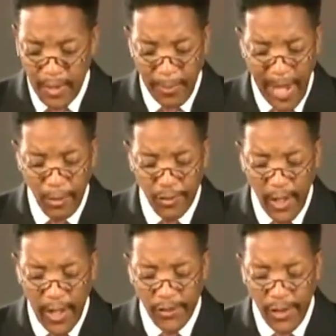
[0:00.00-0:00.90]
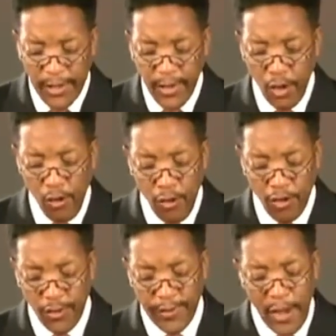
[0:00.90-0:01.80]
The Bible says, And the ten
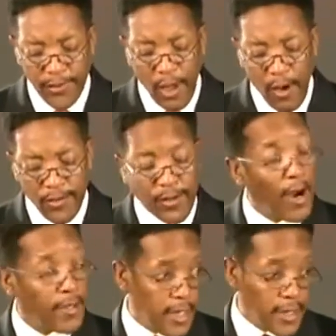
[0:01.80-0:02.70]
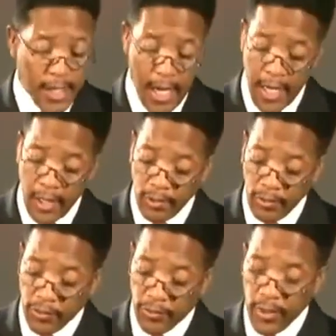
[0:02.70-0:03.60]
horns that thou sawest are ten
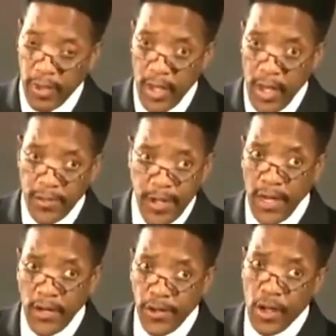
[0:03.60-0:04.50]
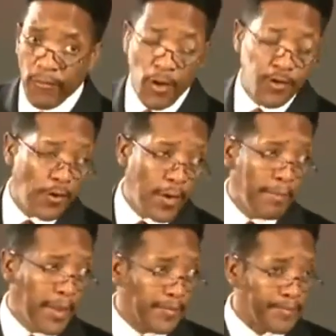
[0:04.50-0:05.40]
kings. Ten is a universal
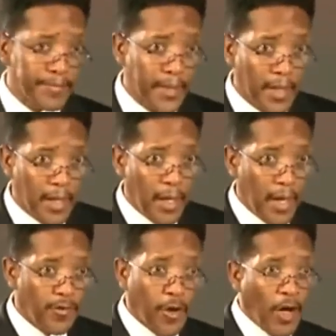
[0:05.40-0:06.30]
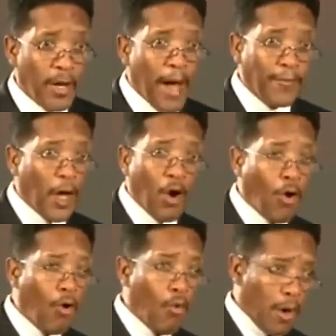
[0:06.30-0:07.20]
number. It's talking about the
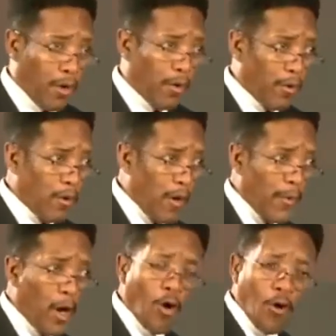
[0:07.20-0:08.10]
whole world and the